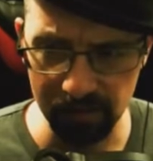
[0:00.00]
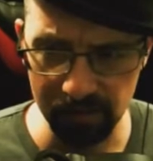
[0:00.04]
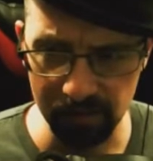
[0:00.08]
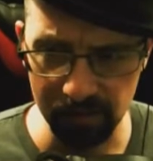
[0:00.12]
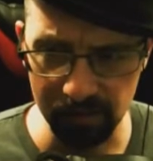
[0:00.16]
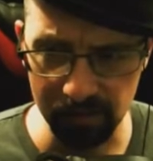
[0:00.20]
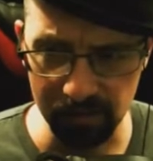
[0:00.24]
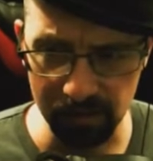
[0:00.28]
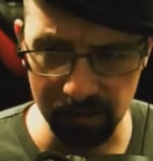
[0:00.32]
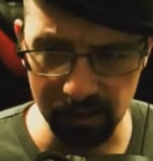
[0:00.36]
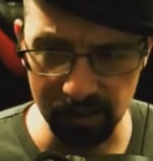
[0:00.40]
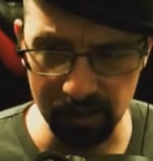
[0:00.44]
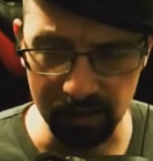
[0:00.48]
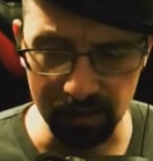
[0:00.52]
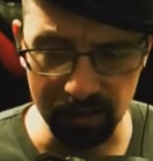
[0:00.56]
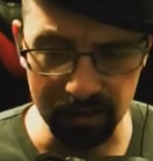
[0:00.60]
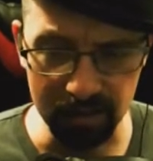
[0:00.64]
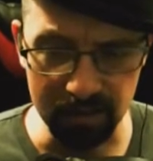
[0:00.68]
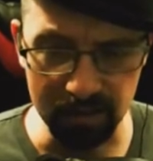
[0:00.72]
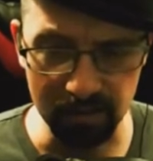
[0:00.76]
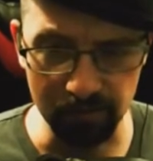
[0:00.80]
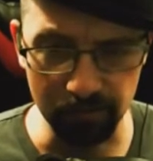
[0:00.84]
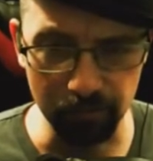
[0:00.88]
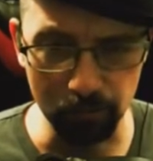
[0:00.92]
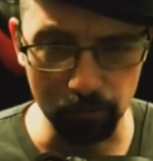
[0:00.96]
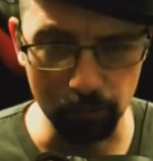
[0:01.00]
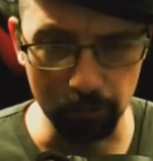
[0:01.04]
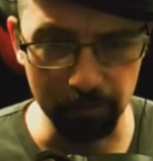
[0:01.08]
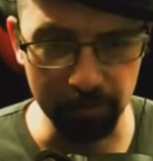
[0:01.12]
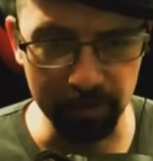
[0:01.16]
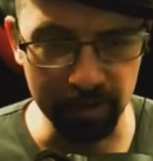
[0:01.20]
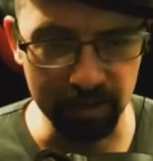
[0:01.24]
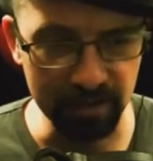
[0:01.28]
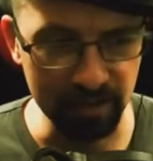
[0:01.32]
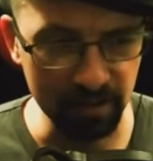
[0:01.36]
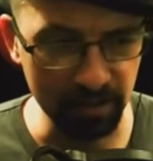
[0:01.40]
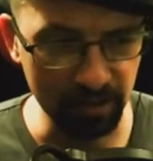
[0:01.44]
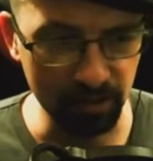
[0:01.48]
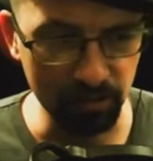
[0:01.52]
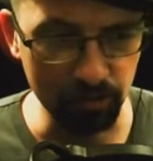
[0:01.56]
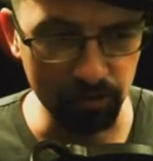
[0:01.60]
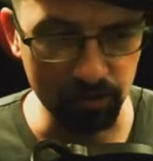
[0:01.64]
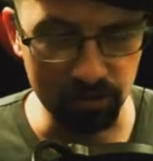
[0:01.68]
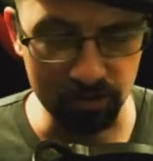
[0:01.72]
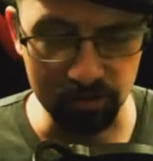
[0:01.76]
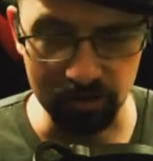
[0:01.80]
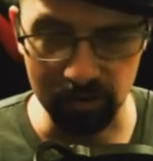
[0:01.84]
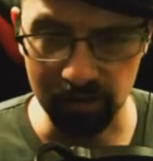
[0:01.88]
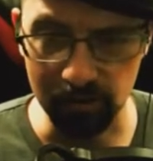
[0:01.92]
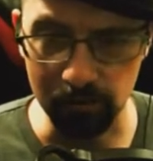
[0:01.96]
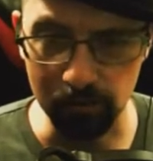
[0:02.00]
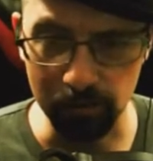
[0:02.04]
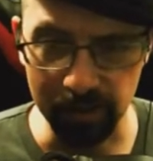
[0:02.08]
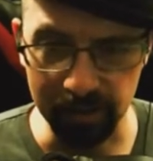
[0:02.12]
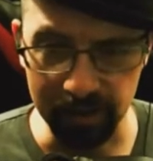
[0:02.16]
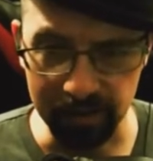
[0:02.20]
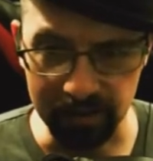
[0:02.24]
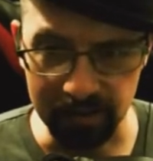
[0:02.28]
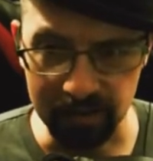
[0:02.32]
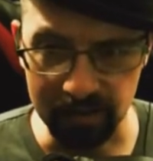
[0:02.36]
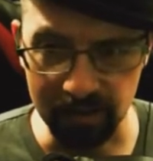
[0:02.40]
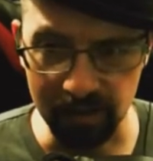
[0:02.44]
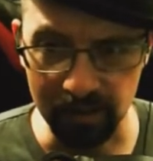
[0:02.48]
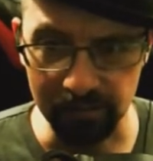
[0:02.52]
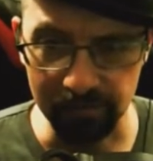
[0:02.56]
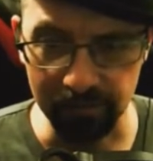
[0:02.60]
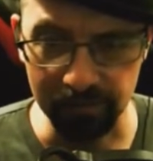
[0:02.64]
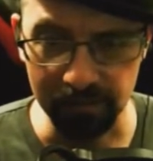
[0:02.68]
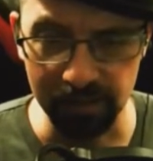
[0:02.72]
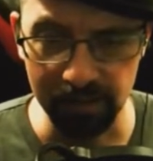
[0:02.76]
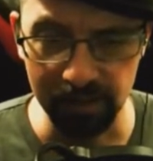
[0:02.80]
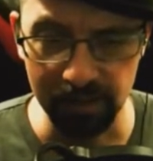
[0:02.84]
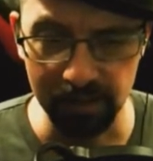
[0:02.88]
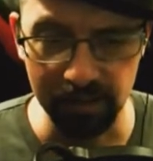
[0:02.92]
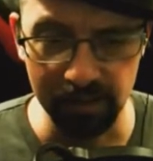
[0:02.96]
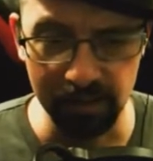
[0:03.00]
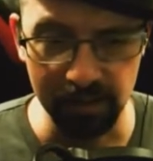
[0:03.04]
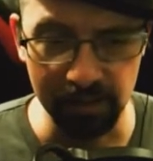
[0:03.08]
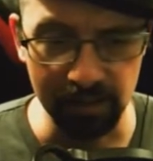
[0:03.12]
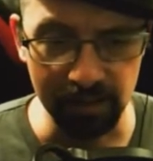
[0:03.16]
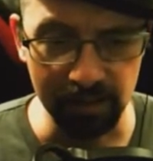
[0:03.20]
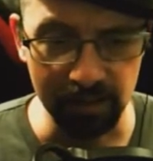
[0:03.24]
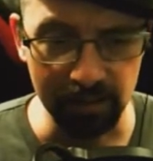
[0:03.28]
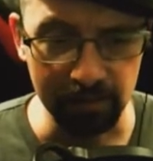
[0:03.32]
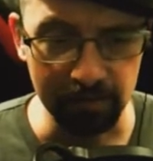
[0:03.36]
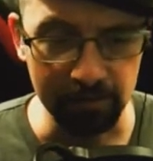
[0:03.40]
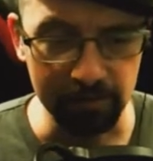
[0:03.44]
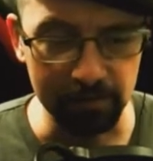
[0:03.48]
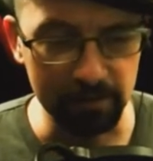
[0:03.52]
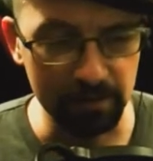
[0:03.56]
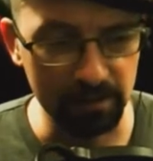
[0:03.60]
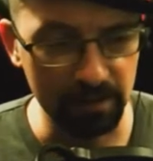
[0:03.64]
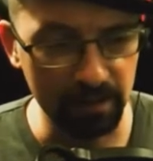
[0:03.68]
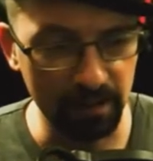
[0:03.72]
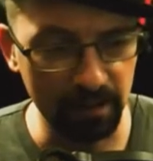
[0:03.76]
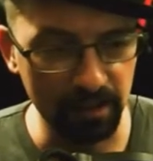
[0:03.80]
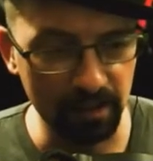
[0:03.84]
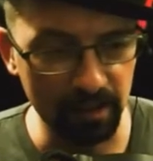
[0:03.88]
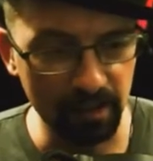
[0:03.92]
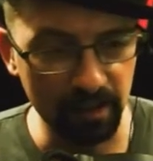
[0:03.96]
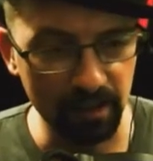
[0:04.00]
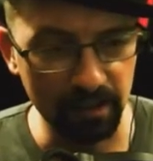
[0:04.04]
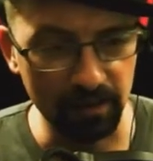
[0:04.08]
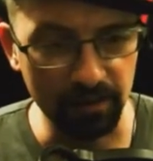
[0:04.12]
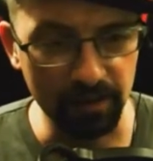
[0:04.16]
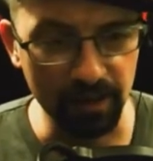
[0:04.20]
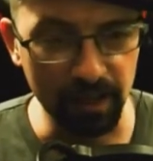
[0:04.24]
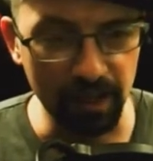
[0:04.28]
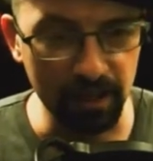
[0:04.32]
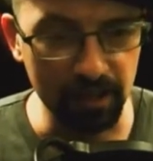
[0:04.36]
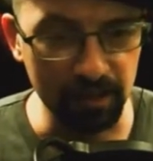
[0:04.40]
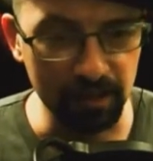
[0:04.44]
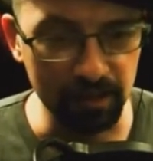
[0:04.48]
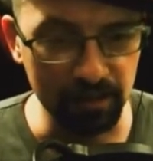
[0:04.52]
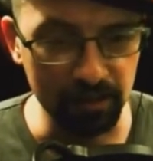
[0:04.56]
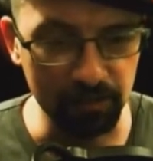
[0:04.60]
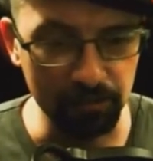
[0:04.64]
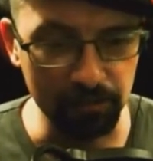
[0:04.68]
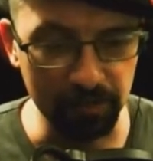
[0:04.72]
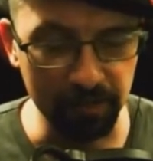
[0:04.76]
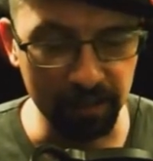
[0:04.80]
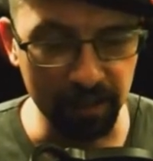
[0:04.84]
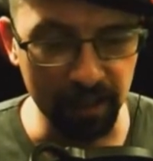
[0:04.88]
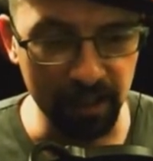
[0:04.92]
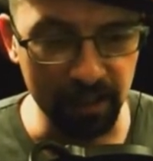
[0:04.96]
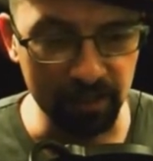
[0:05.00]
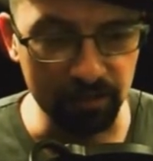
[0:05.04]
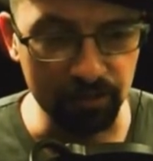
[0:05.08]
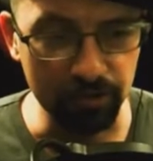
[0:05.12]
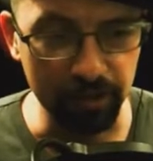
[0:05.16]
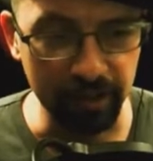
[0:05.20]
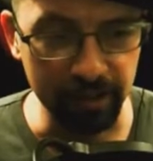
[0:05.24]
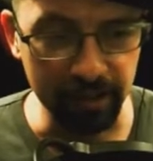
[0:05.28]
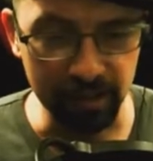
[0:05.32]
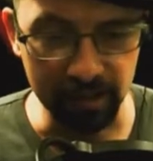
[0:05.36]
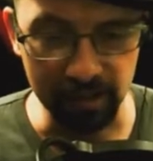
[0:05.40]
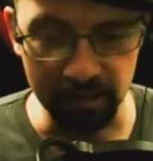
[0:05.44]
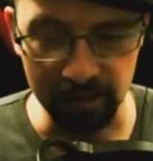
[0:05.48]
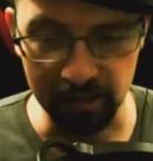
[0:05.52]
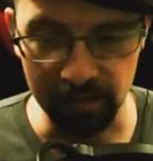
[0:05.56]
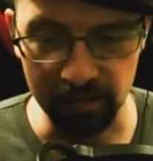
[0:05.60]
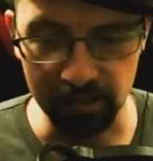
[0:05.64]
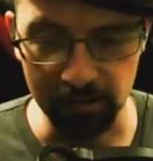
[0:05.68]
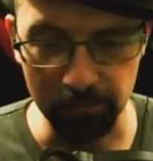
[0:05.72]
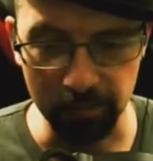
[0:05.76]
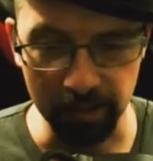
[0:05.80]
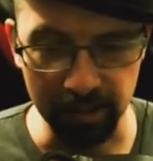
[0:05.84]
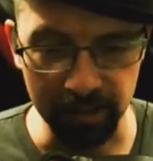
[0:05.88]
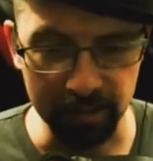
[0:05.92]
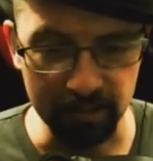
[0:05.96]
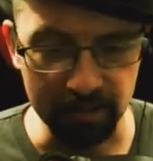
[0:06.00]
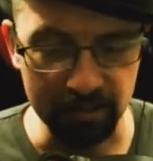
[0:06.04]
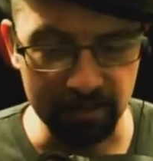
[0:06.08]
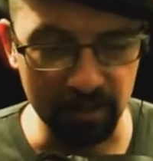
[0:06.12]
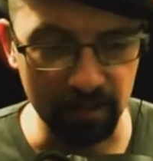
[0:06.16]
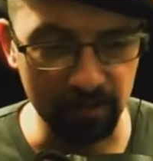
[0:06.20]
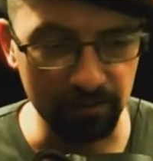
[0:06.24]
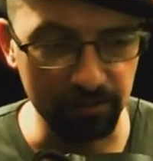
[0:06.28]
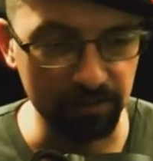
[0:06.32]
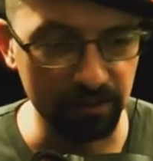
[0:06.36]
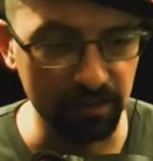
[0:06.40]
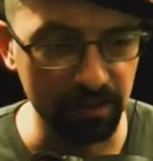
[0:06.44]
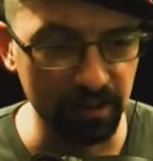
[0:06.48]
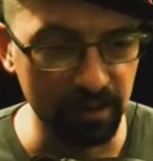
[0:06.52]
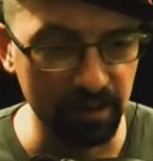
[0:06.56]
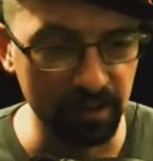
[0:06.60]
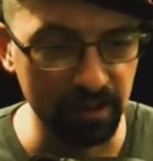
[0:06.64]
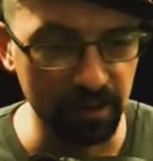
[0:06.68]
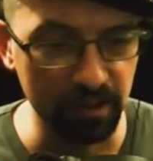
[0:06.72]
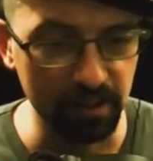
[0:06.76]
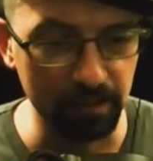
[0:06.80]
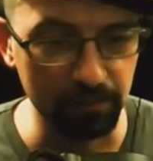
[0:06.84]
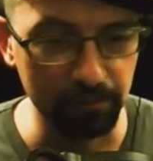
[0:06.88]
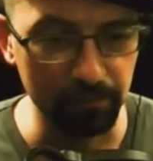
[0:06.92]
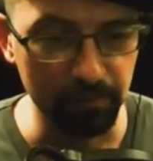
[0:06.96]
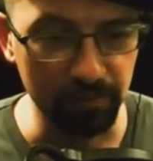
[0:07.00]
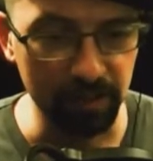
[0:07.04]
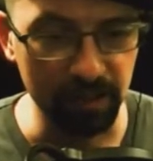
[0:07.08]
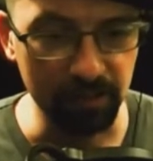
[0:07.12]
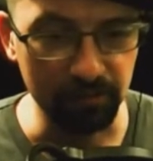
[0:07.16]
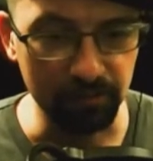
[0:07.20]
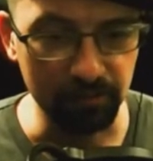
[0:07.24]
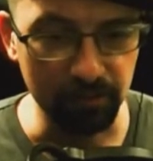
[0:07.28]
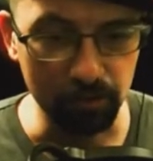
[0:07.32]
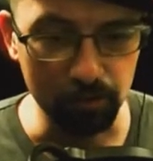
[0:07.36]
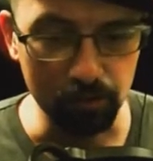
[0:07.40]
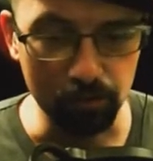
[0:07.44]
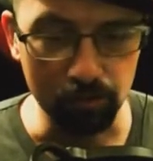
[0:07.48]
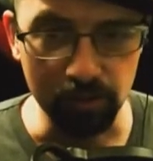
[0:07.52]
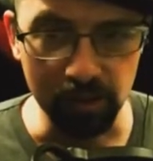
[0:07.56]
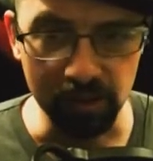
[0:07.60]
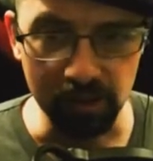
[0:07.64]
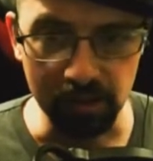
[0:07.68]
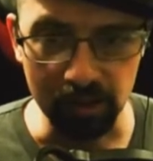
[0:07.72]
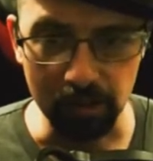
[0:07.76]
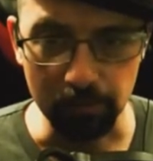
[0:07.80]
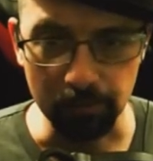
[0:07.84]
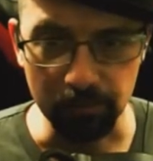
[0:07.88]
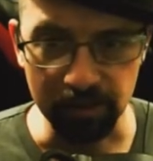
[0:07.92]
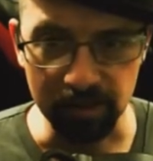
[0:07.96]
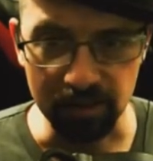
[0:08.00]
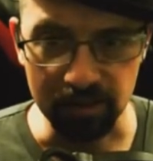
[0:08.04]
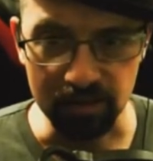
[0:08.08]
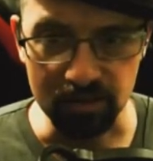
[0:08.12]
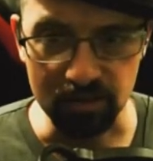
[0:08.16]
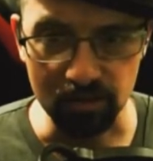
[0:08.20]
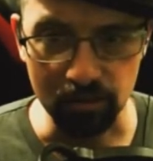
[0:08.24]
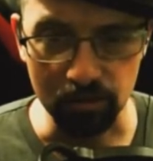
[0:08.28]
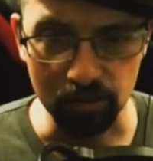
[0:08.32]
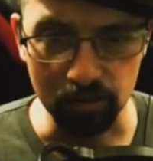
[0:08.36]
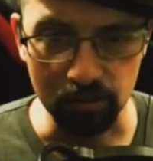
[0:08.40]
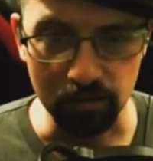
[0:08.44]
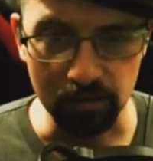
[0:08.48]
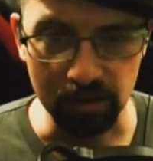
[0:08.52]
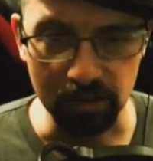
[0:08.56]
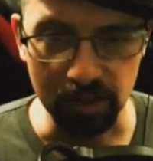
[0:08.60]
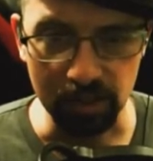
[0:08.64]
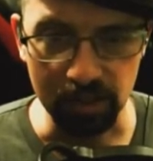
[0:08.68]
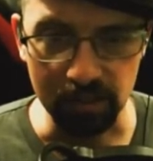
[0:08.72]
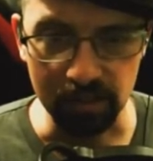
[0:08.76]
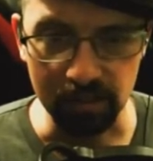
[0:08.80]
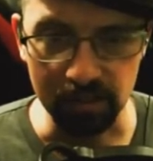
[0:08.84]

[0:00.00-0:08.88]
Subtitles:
get at least a 4-piece, and you can start running stuff out of that, doing that, and try and get gear by yourself if you end up being solo a lot.